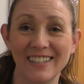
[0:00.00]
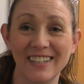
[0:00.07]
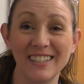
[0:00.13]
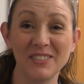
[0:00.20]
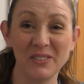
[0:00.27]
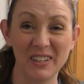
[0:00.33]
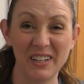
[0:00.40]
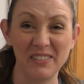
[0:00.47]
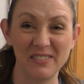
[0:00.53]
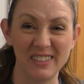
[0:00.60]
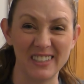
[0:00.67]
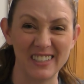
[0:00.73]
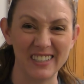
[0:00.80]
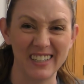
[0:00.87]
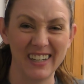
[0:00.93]
It's what I
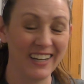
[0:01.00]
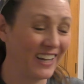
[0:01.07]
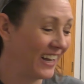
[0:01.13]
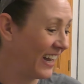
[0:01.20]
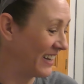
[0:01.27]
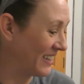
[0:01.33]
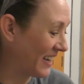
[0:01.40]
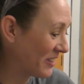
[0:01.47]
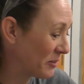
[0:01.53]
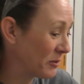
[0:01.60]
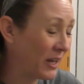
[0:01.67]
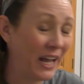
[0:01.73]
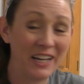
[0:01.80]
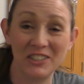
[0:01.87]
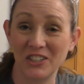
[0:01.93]
feared. I got the
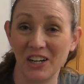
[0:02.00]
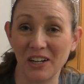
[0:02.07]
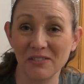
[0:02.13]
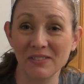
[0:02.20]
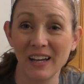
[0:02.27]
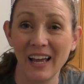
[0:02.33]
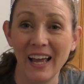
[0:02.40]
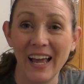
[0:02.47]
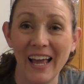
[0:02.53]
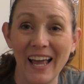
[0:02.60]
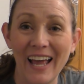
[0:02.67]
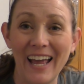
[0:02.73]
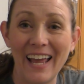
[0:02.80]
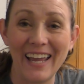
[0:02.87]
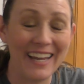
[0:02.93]
edge off,
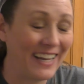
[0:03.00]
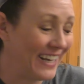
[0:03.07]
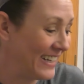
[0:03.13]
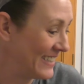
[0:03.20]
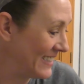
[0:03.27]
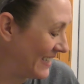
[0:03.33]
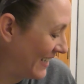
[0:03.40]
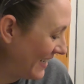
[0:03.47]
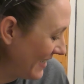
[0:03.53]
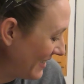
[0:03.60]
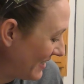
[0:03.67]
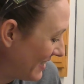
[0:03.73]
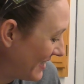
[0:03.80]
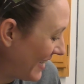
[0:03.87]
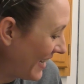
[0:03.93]
and
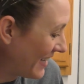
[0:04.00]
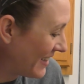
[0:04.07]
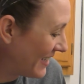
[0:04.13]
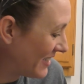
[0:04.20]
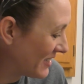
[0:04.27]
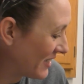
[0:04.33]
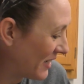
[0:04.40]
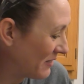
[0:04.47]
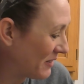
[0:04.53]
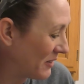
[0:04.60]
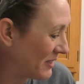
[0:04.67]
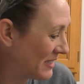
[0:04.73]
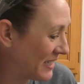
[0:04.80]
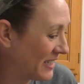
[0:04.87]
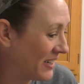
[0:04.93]
to take things off, I
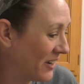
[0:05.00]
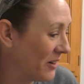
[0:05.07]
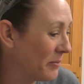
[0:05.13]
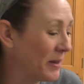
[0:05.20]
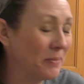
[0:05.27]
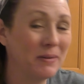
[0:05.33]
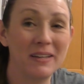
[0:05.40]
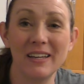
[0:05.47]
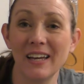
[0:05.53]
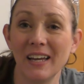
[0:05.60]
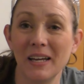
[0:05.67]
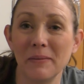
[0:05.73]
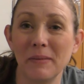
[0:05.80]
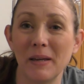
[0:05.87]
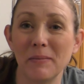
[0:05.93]
was thinking, oh, maybe
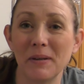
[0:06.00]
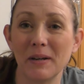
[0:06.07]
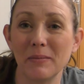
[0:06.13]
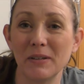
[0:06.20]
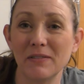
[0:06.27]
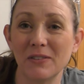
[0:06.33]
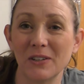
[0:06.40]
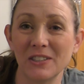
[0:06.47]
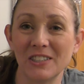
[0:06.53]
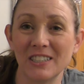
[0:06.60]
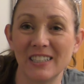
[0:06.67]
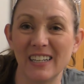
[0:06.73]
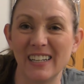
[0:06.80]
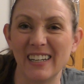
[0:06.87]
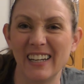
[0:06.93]
I'll be
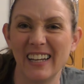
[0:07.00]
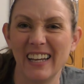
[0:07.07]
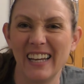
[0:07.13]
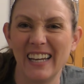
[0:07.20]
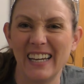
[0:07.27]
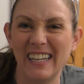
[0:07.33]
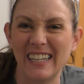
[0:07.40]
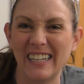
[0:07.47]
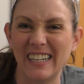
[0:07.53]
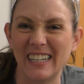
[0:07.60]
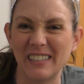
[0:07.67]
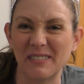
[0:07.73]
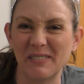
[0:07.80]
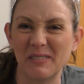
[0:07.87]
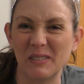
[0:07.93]
fortunate
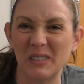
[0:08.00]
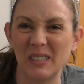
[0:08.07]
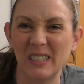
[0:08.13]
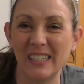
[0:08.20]
enough.